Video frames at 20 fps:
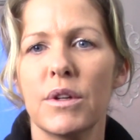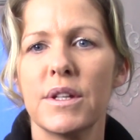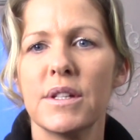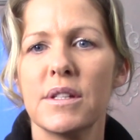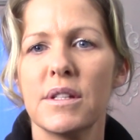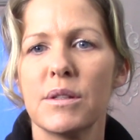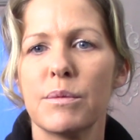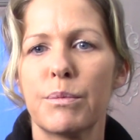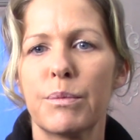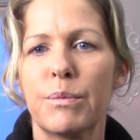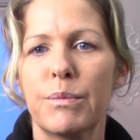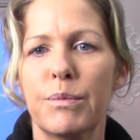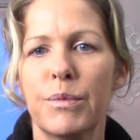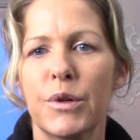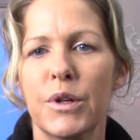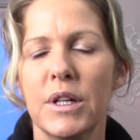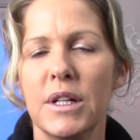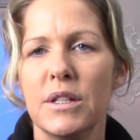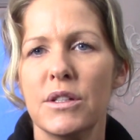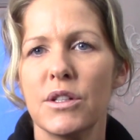this is
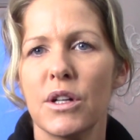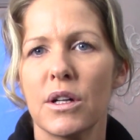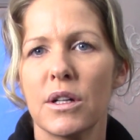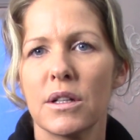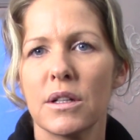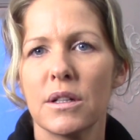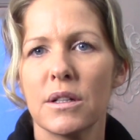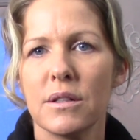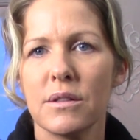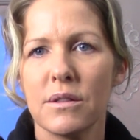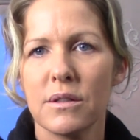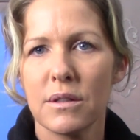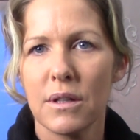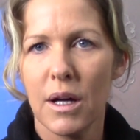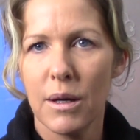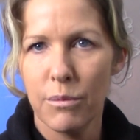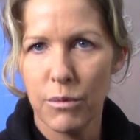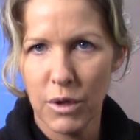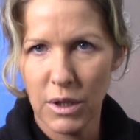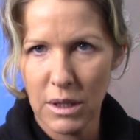pretty dark because
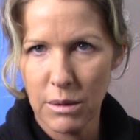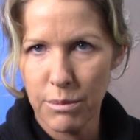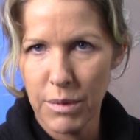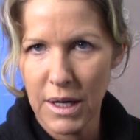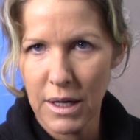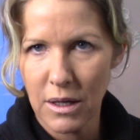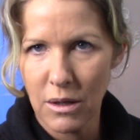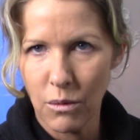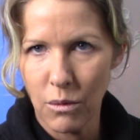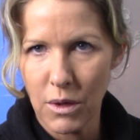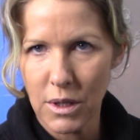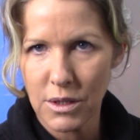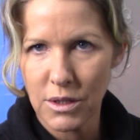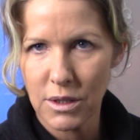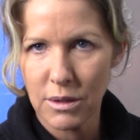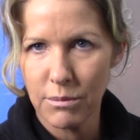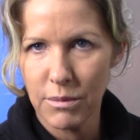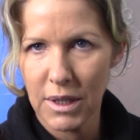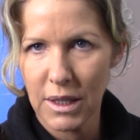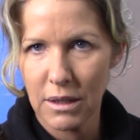I'm really bad at
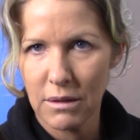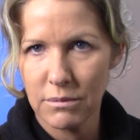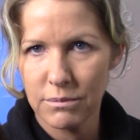washing